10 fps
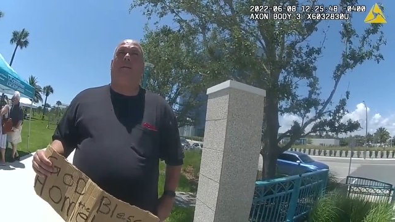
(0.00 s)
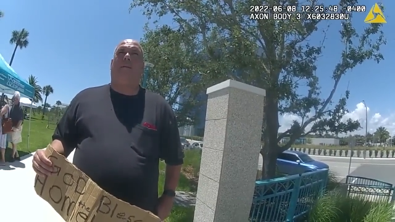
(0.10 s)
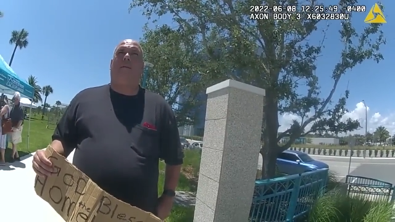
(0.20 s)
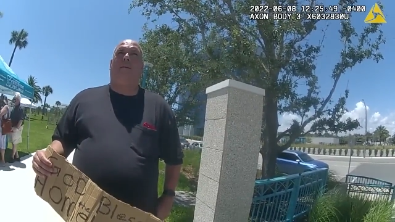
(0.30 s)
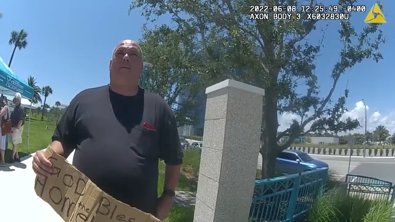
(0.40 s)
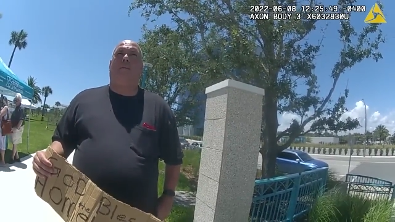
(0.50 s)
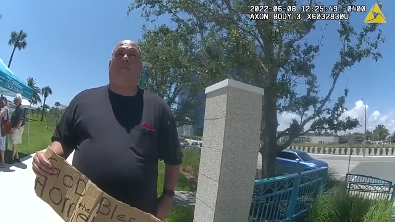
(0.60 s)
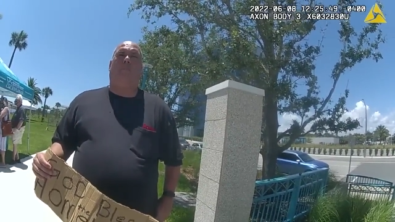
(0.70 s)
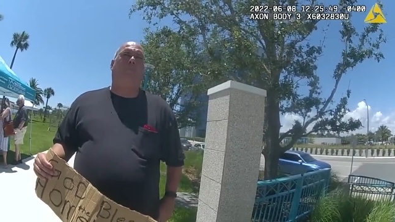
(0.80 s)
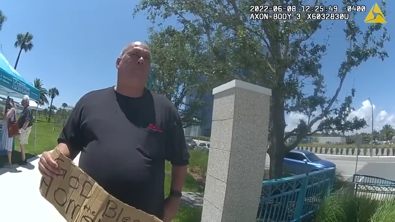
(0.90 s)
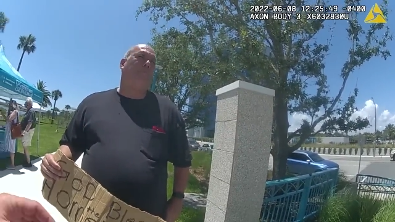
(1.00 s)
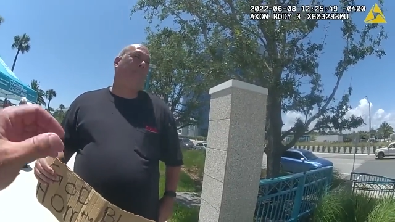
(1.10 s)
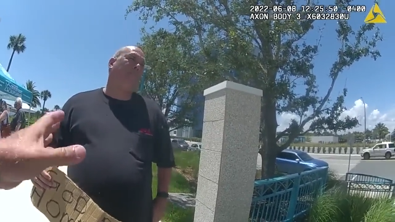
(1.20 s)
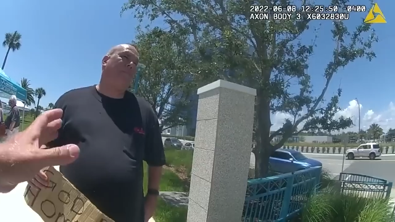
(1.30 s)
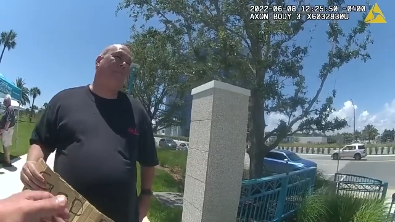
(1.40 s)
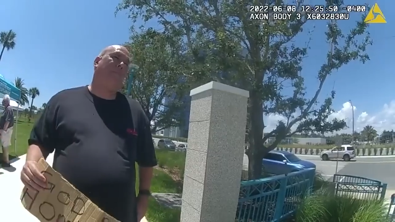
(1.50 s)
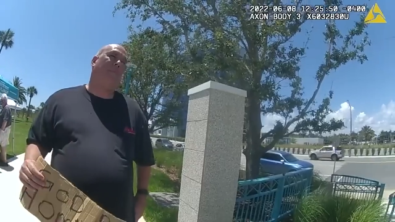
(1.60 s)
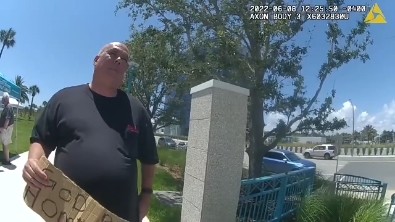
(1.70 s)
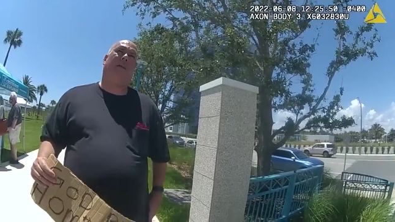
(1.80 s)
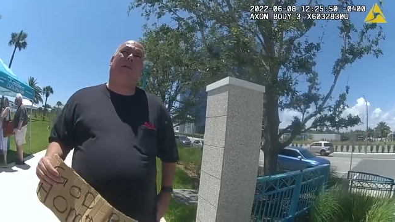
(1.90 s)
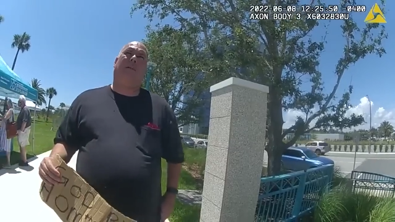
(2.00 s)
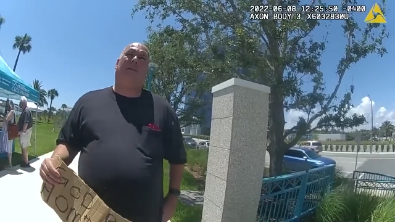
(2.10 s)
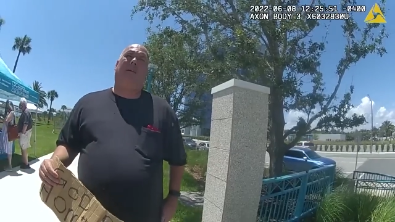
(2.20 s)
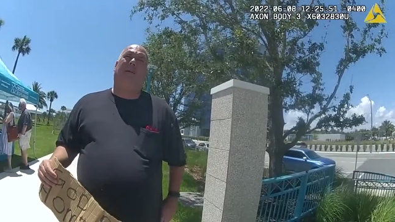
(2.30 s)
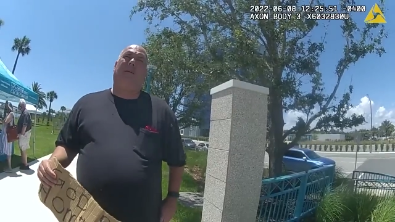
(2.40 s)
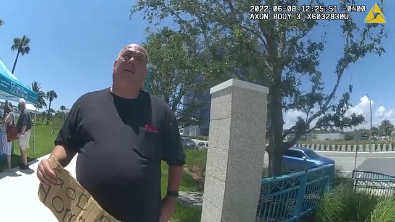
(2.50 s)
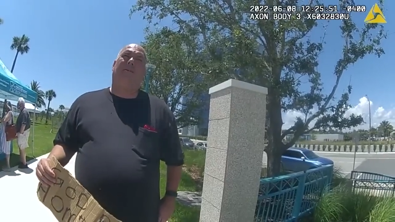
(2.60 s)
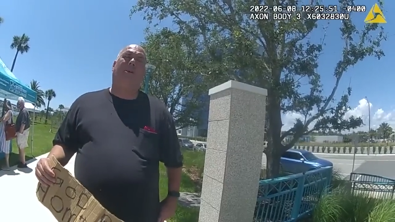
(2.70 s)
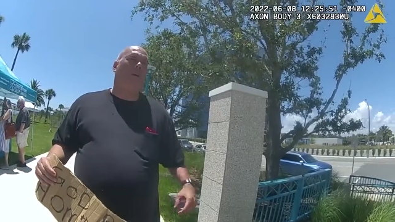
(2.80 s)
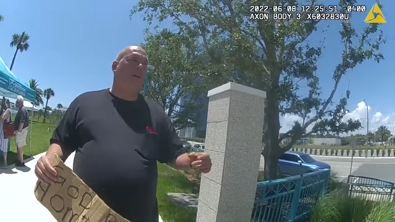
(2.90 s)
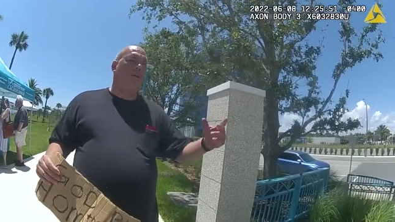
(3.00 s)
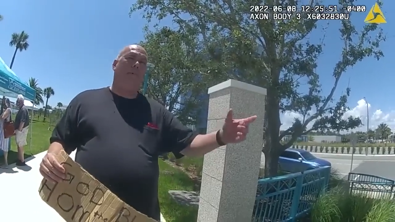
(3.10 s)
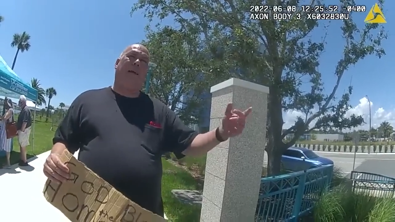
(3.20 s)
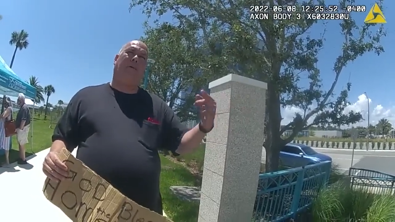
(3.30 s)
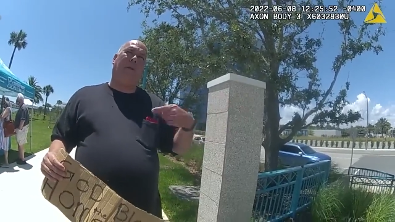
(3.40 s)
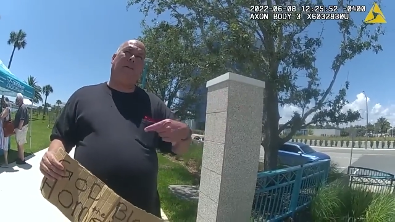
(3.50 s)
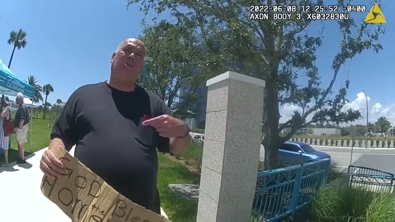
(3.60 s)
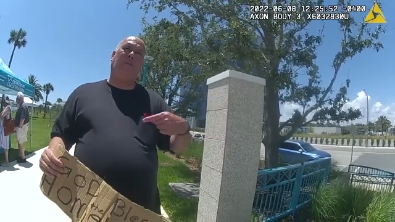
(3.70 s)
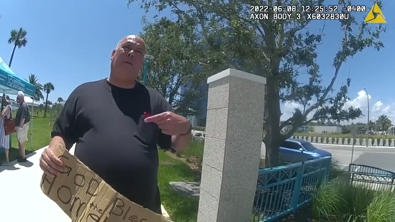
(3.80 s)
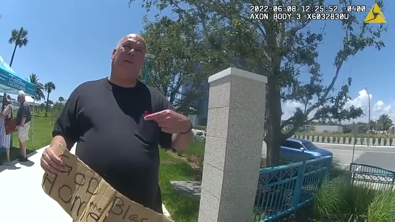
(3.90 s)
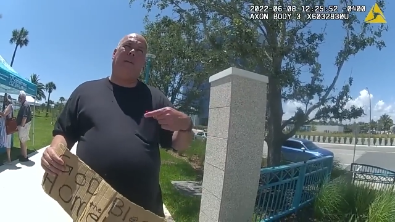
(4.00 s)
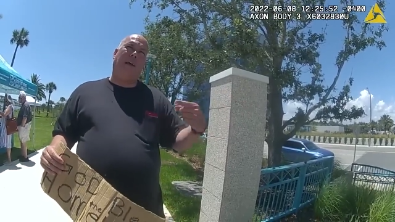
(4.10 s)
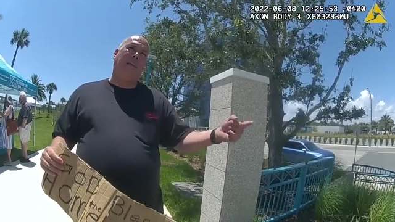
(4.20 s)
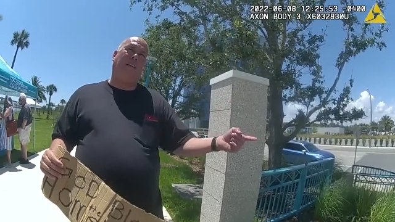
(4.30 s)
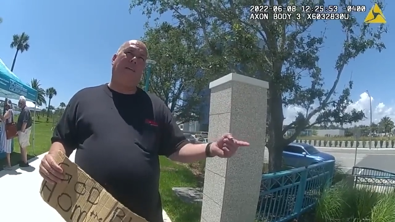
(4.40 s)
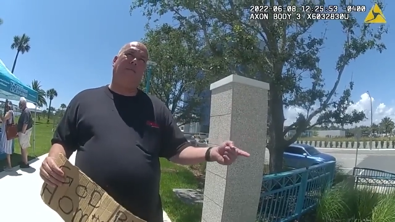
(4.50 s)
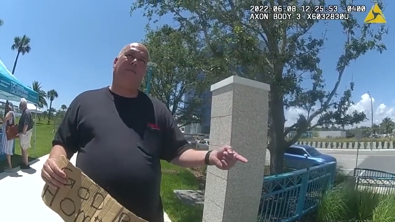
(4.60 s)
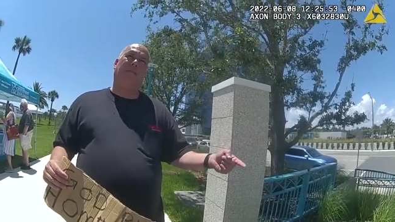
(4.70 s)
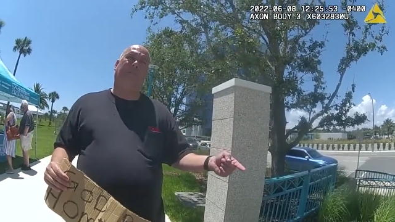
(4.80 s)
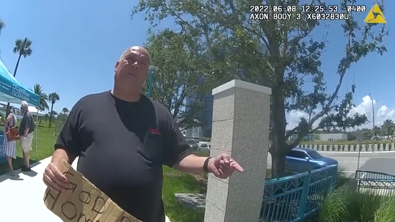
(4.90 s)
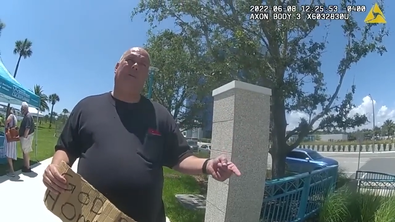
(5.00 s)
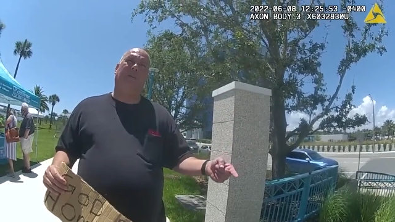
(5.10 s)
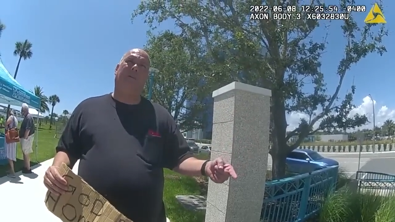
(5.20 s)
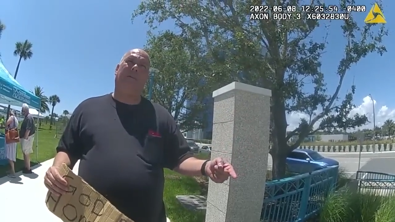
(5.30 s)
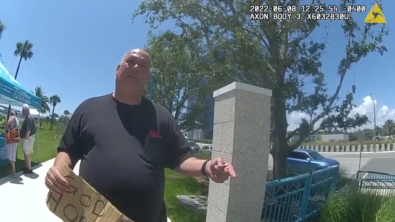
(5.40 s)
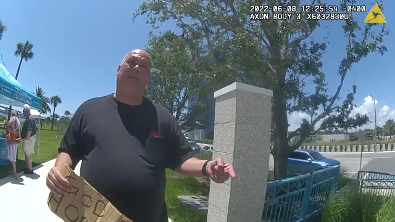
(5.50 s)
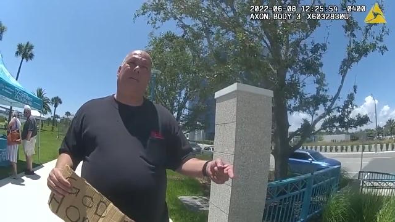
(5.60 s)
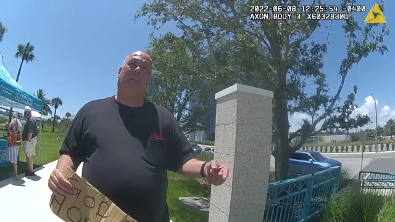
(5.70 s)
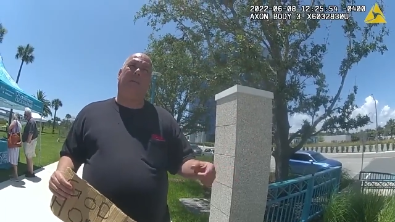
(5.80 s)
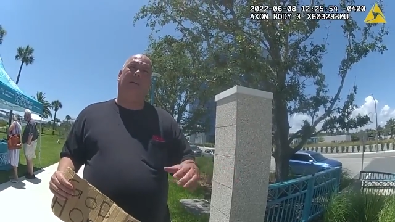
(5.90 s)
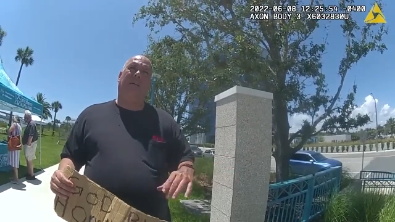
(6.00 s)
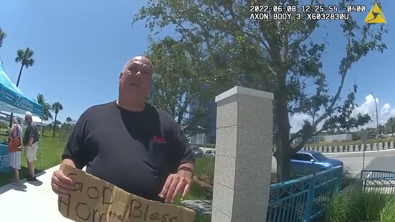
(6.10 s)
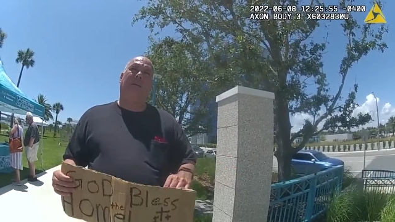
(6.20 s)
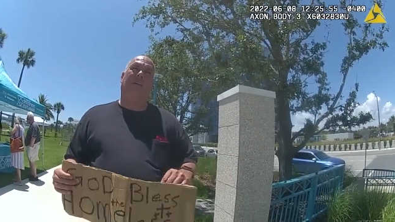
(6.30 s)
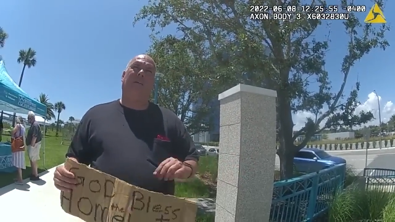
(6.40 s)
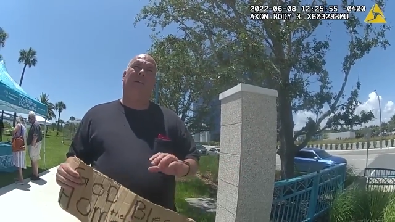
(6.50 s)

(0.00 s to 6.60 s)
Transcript: Nobody's mouth can be seen.